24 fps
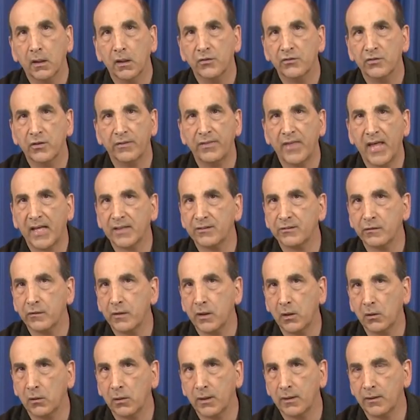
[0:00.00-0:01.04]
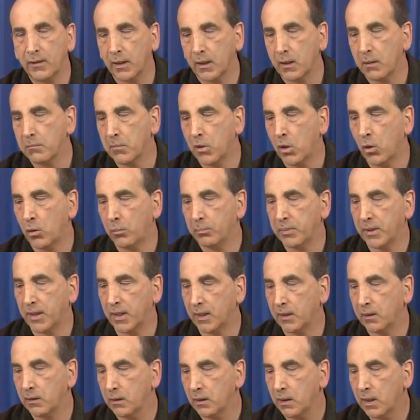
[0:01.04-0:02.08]
so that's the only thing I'm
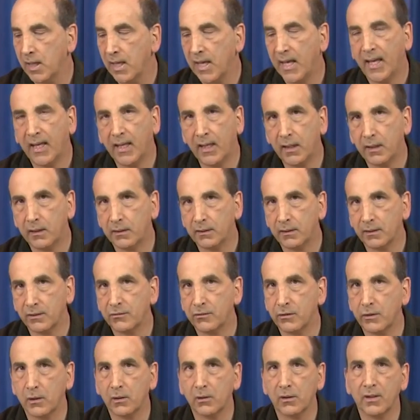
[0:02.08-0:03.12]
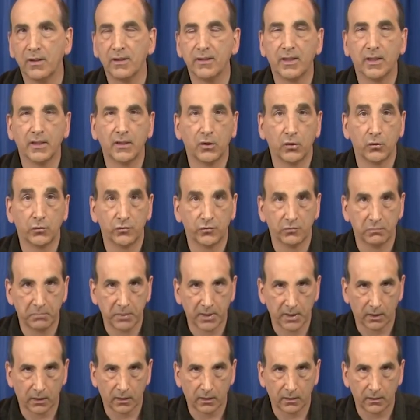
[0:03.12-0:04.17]
opening. And it's the only thing you
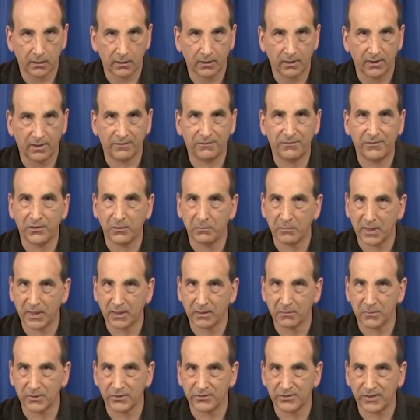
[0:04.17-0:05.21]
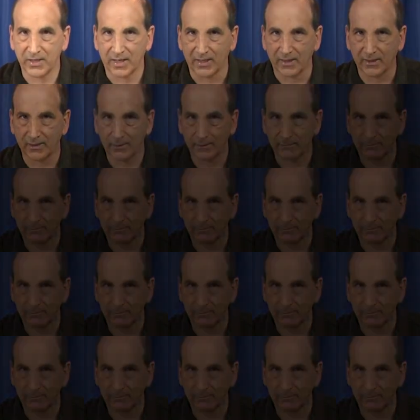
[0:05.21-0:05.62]
spill if you make a mistake.